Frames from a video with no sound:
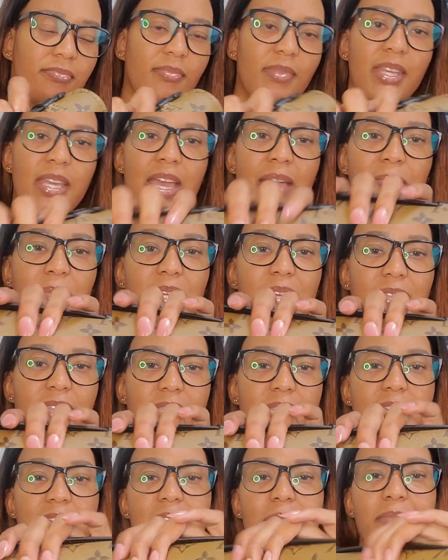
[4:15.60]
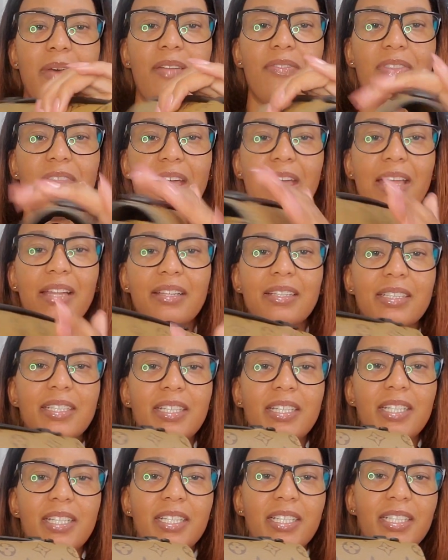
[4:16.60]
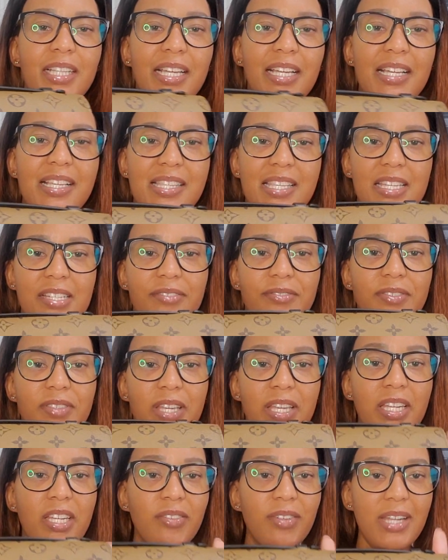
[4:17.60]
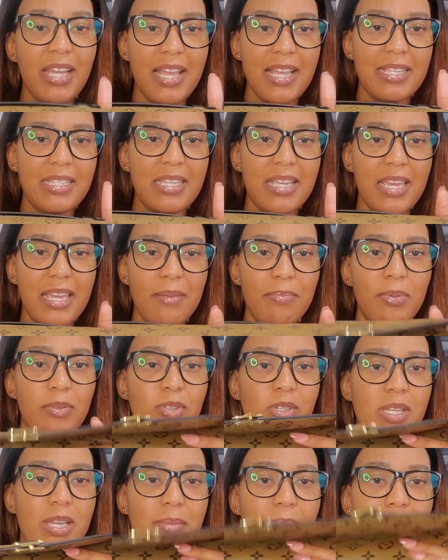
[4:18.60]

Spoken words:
Yeah, I'm gonna have to think about that. Like I said, if anyone has a pochette